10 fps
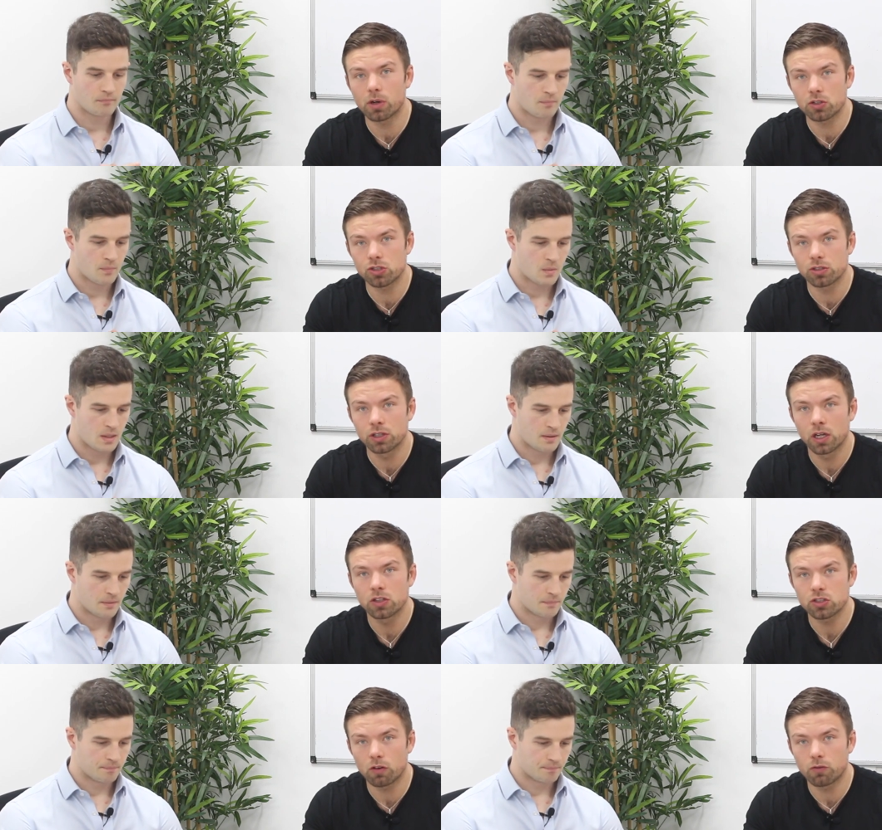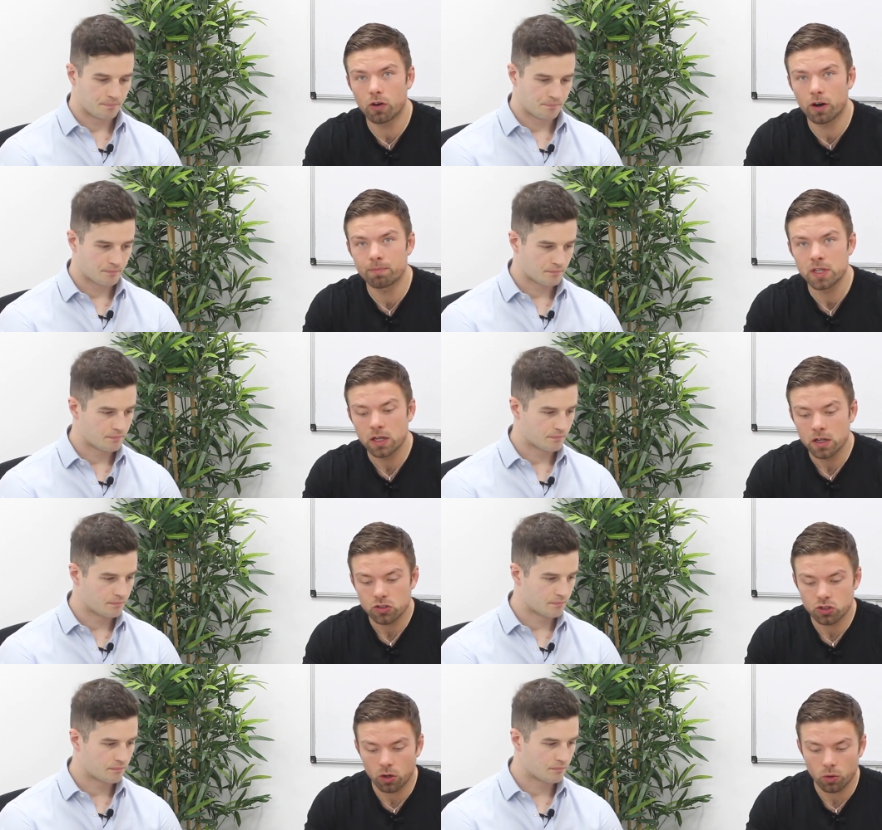Speaker 1: module so far.
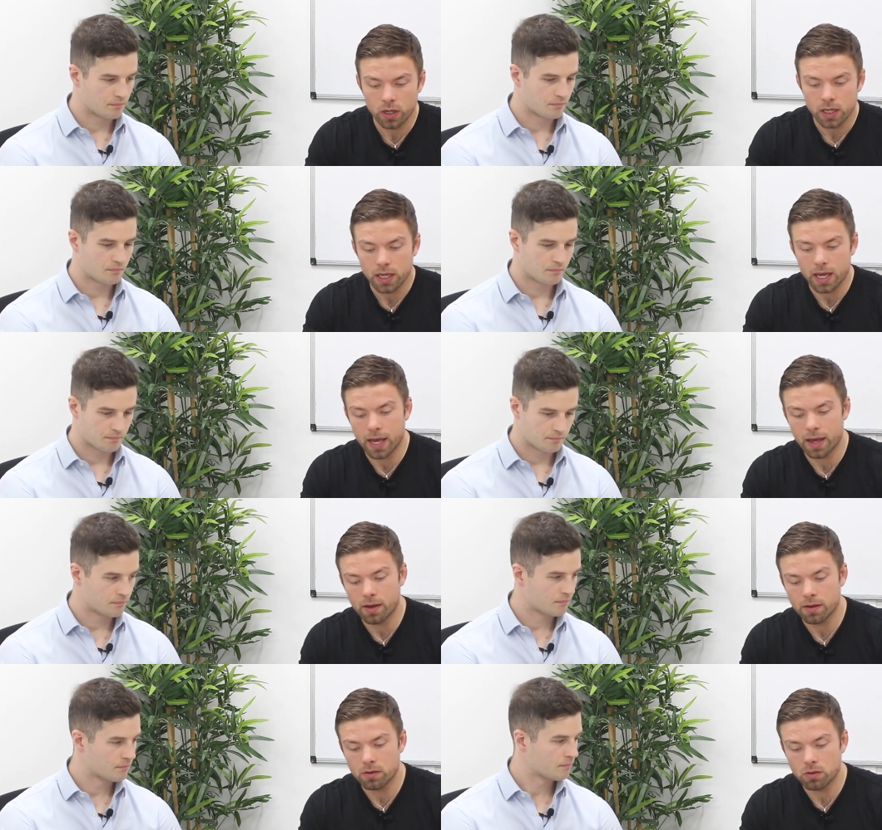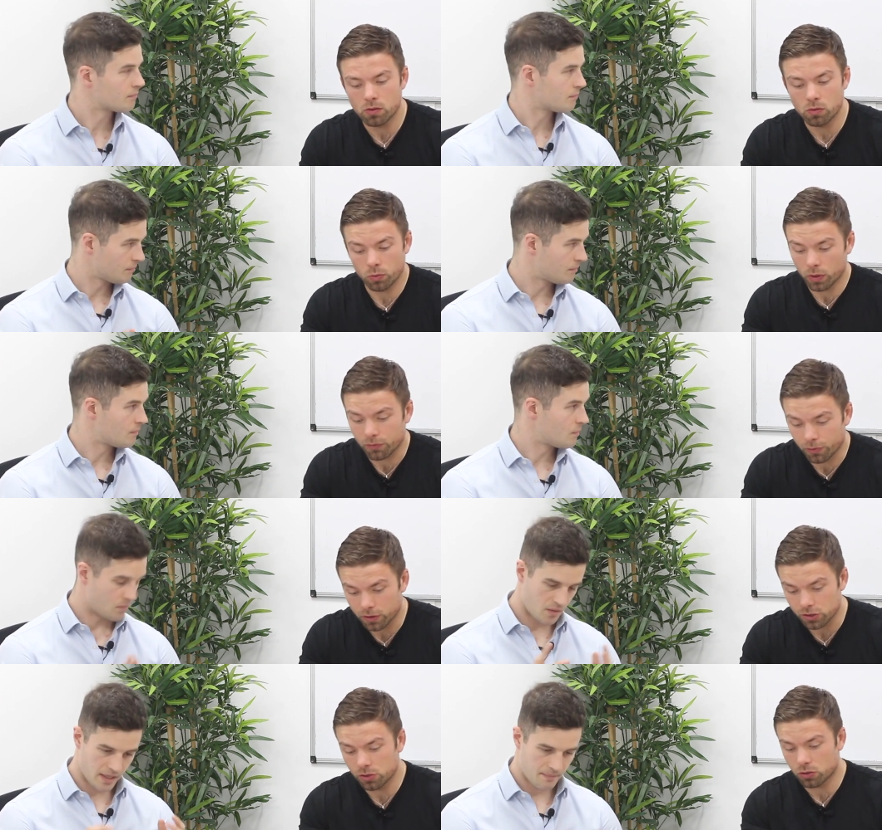So without
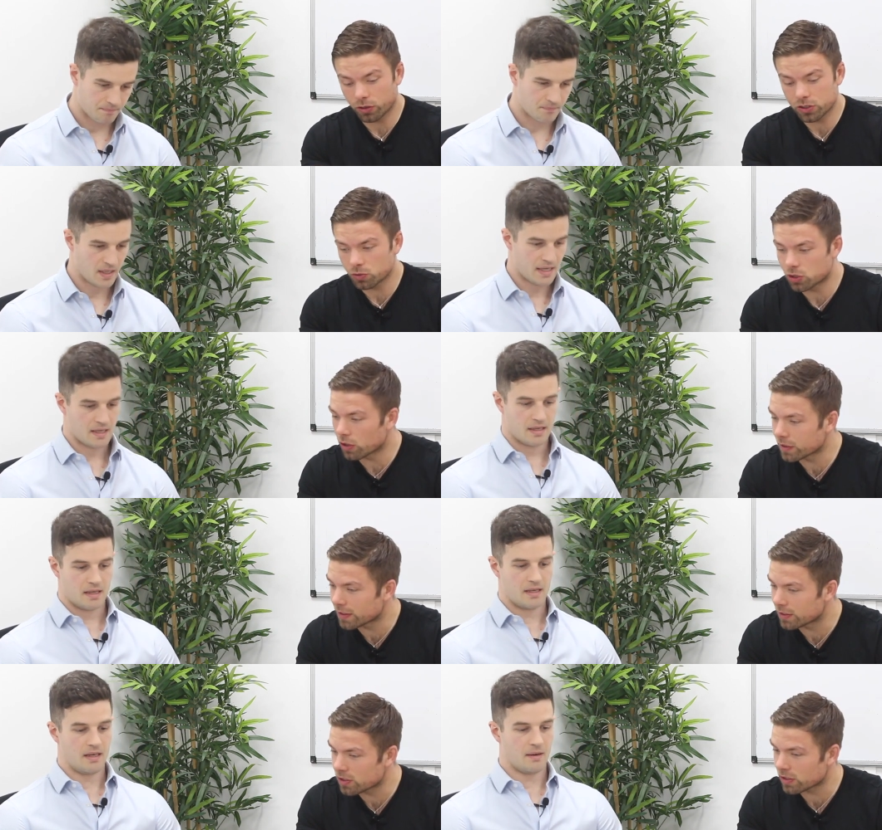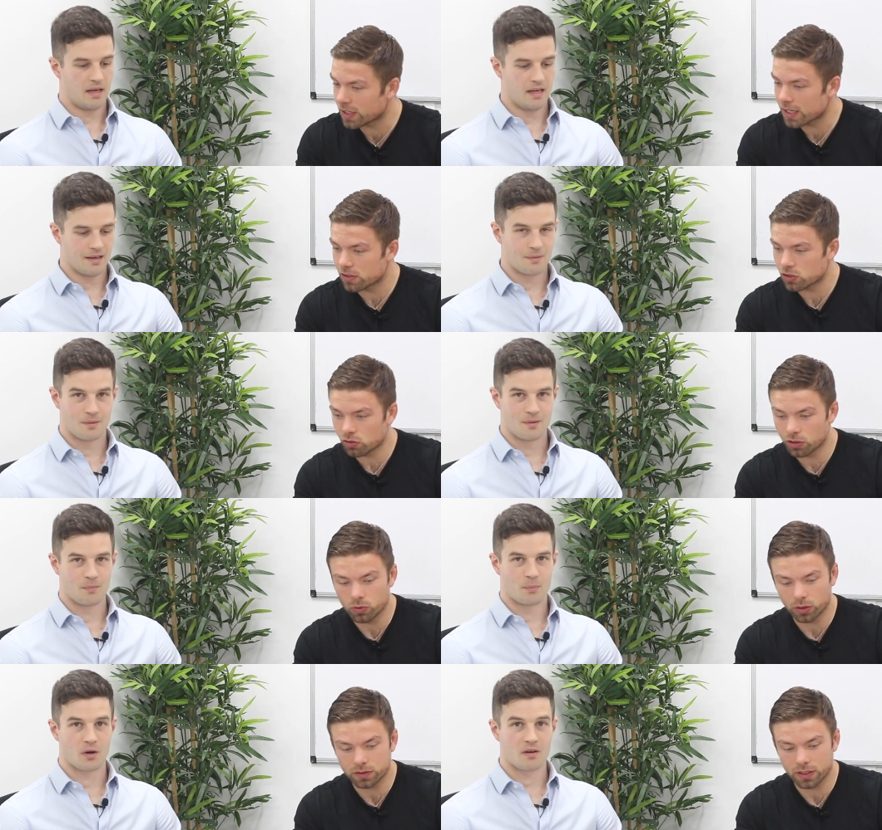further ado, Chris, would you like to start taking us through
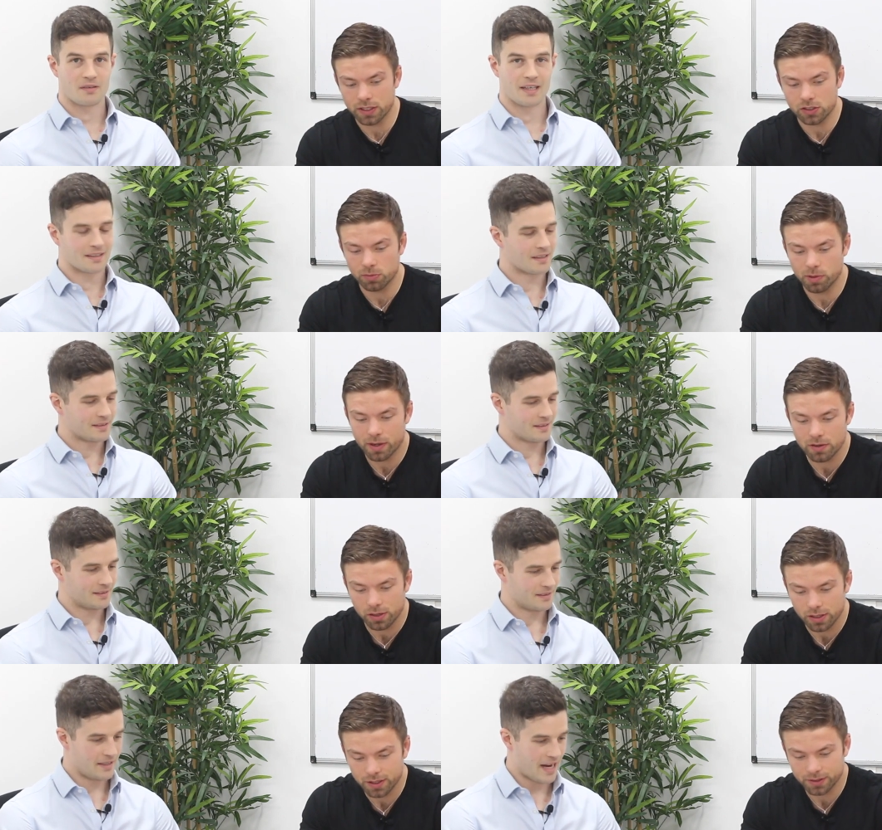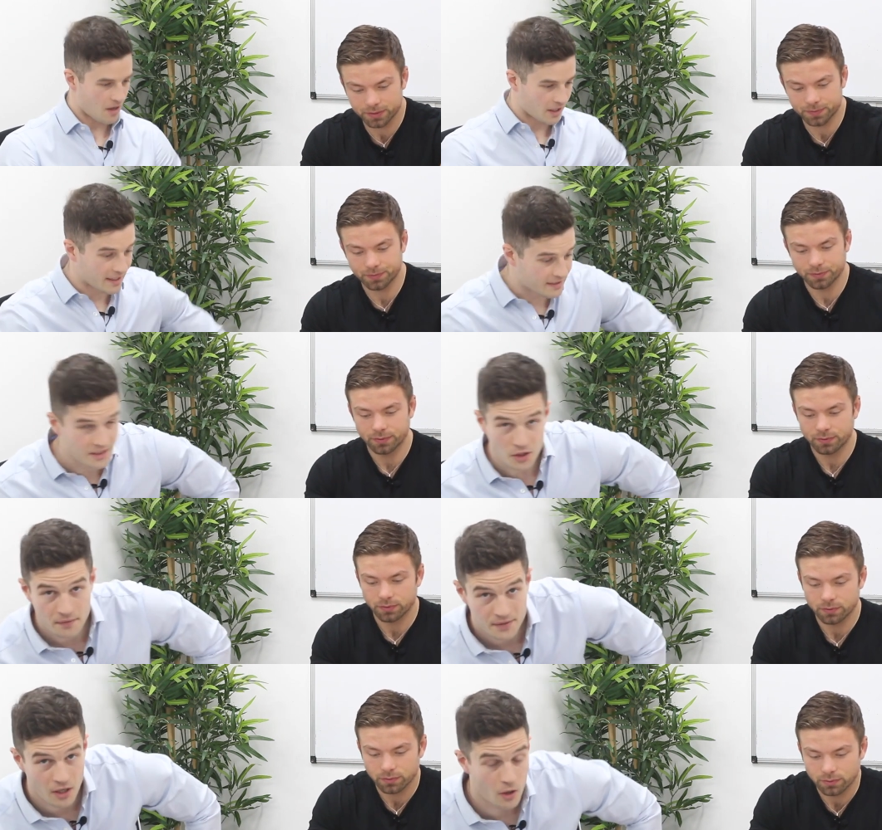what
Speaker 2: today's going to be about? Yeah, I'll kick things
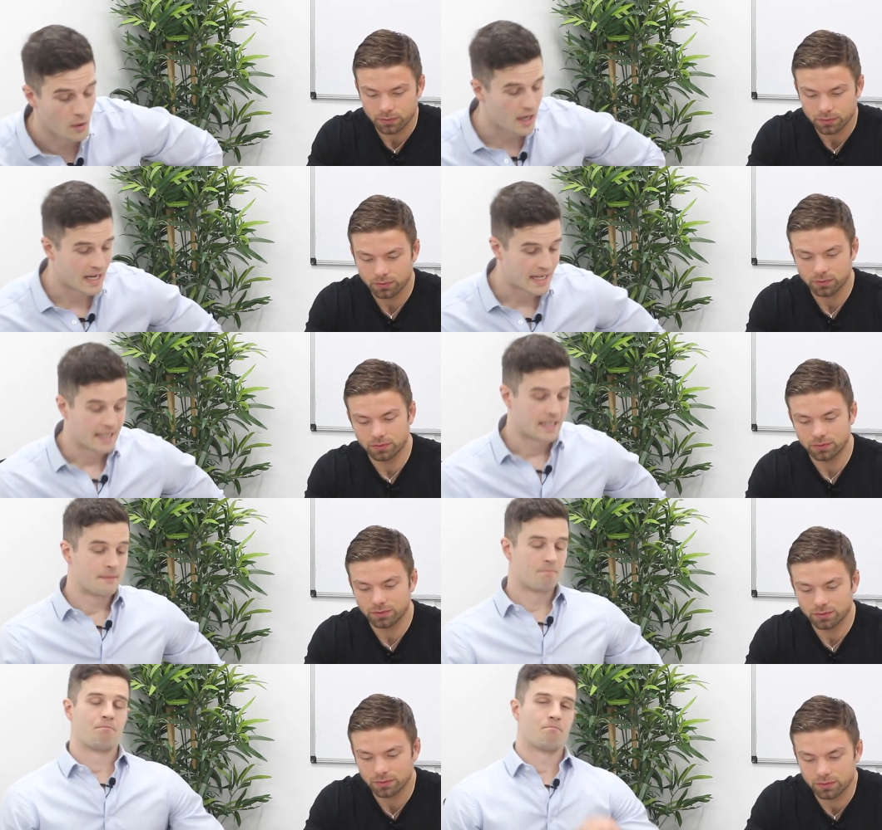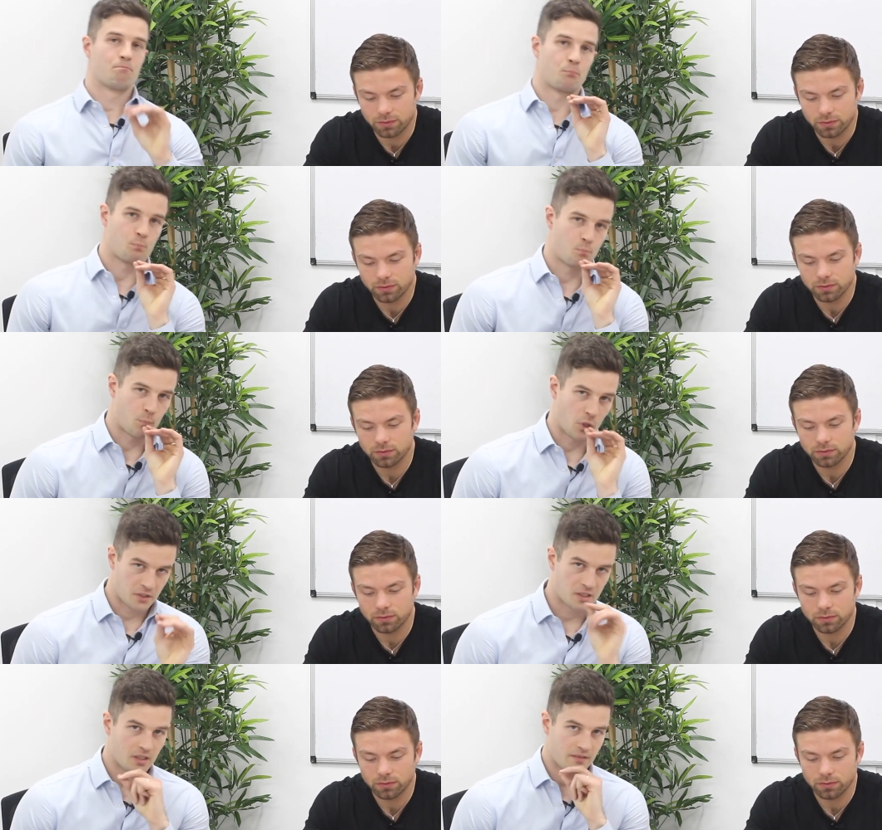off. So
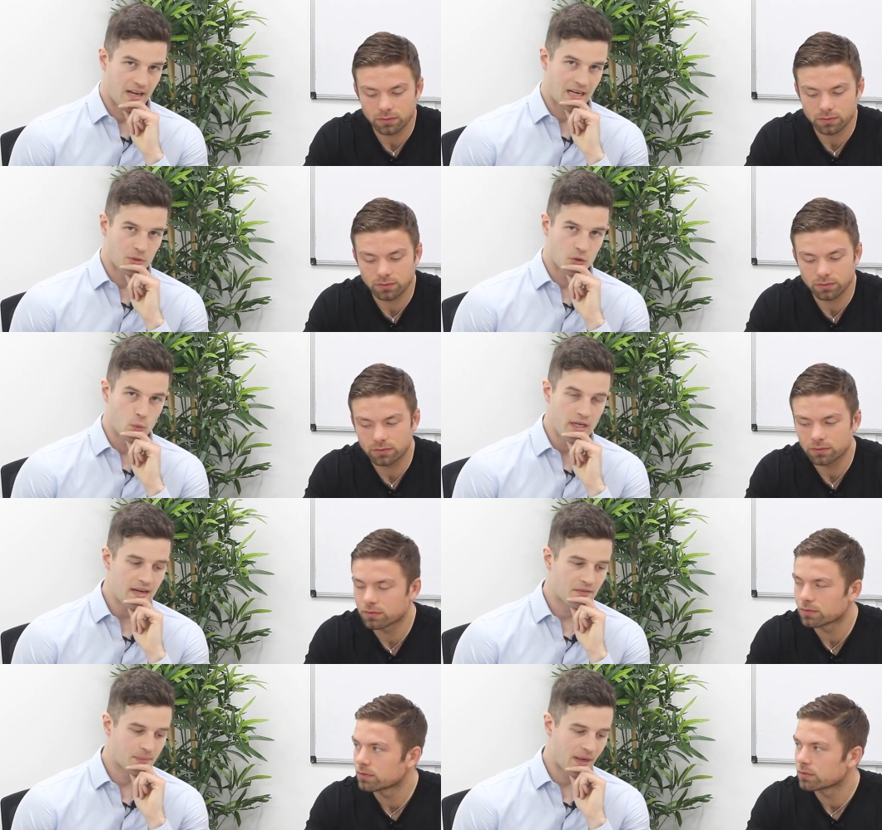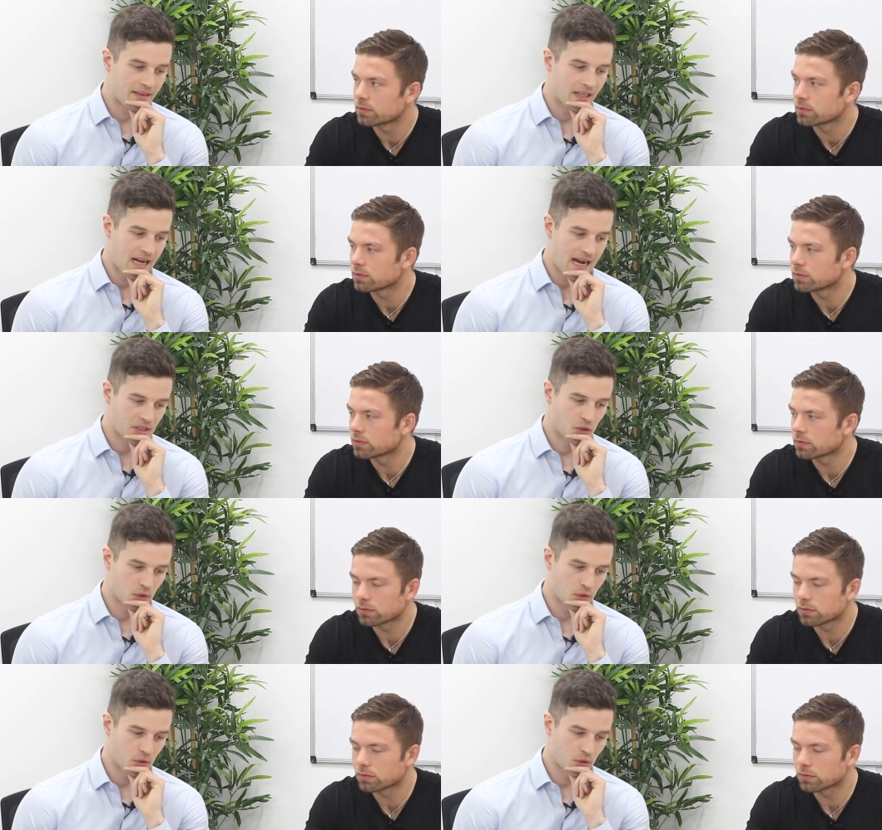personal development. We have spent the last